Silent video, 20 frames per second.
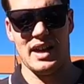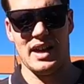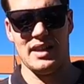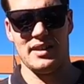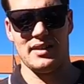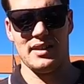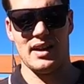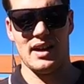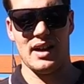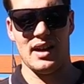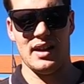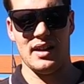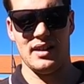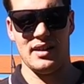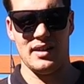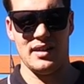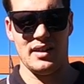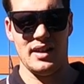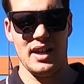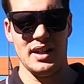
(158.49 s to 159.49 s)
And
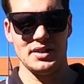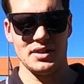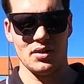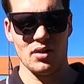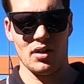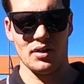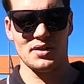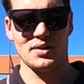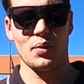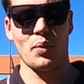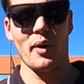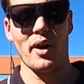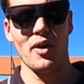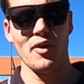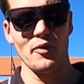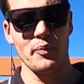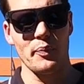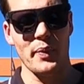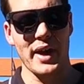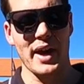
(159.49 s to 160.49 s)
it's got
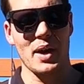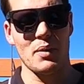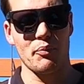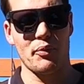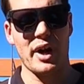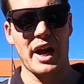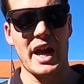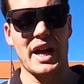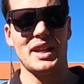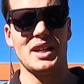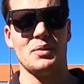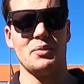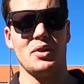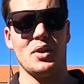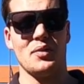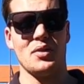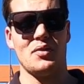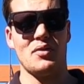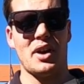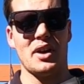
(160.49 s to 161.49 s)
12-pound braid, and
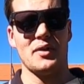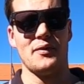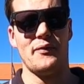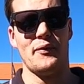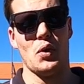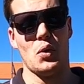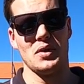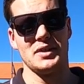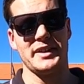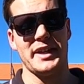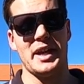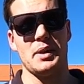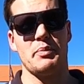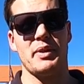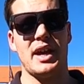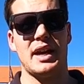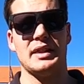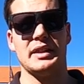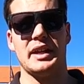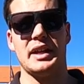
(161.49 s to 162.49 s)
we often run a
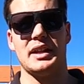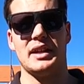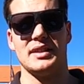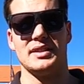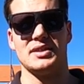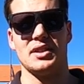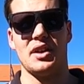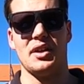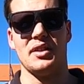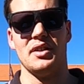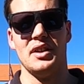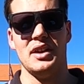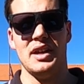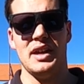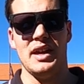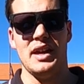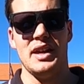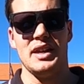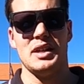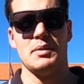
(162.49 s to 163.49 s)
14-pound leader. So
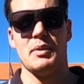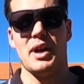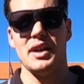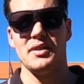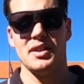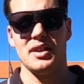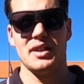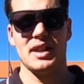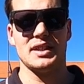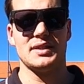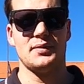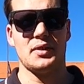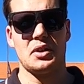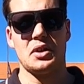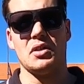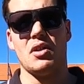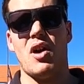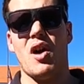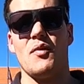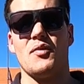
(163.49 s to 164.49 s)
you may think that's
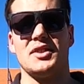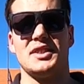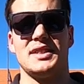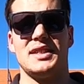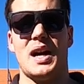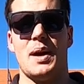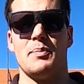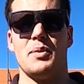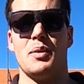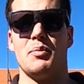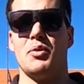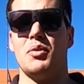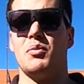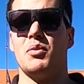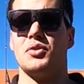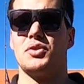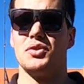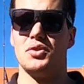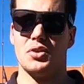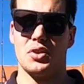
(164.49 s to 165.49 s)
very light for snapper,
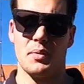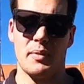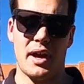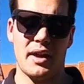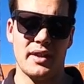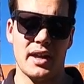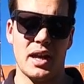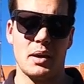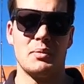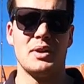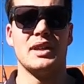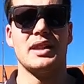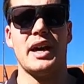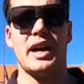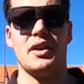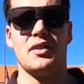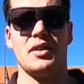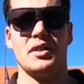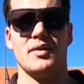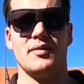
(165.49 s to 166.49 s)
but we'll talk about that a bit
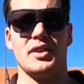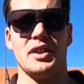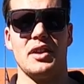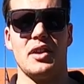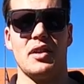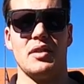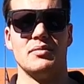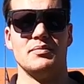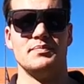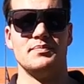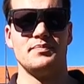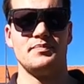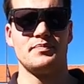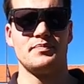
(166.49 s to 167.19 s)
later in the video.